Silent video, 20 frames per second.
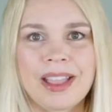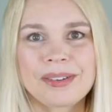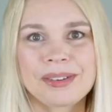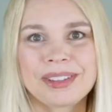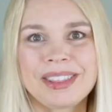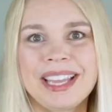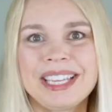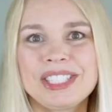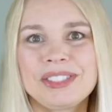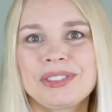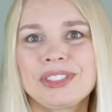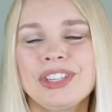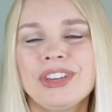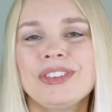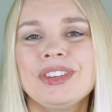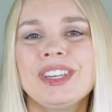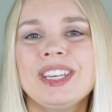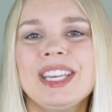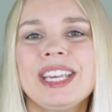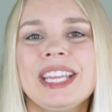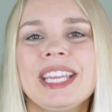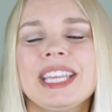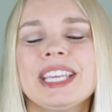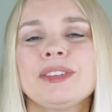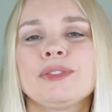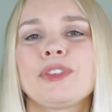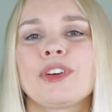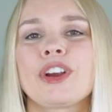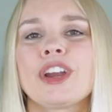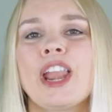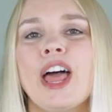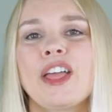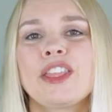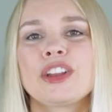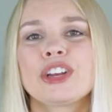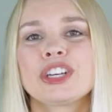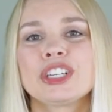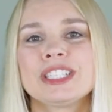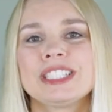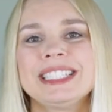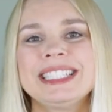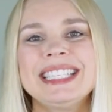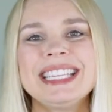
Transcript: Well, thanks for tuning in again for another